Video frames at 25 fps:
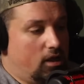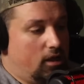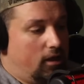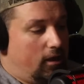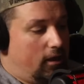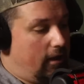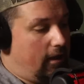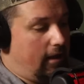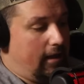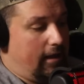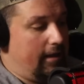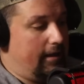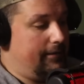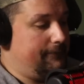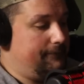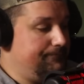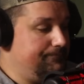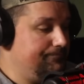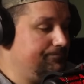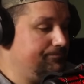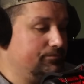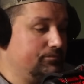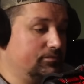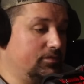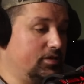
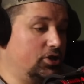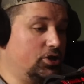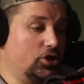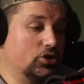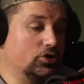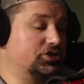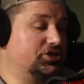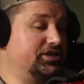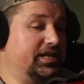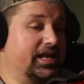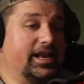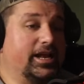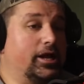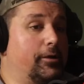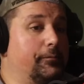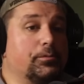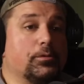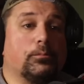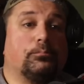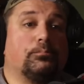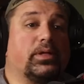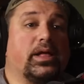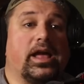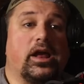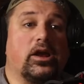You're setting up your
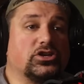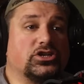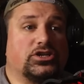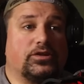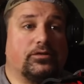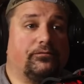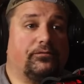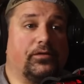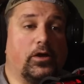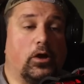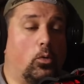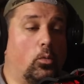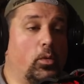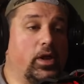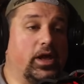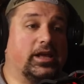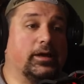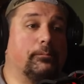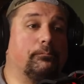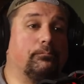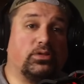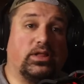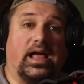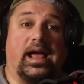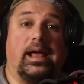players to fail. We could
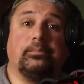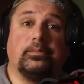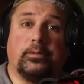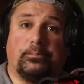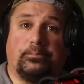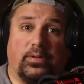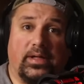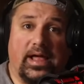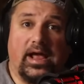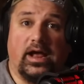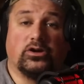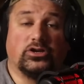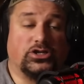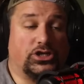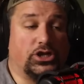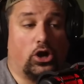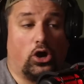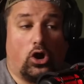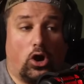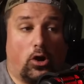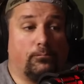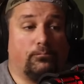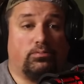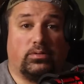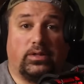blame the players. There
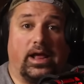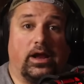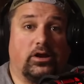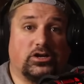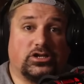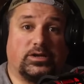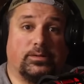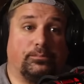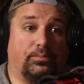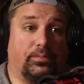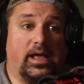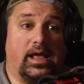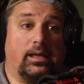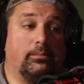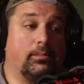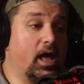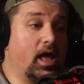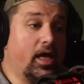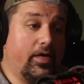are players to blame.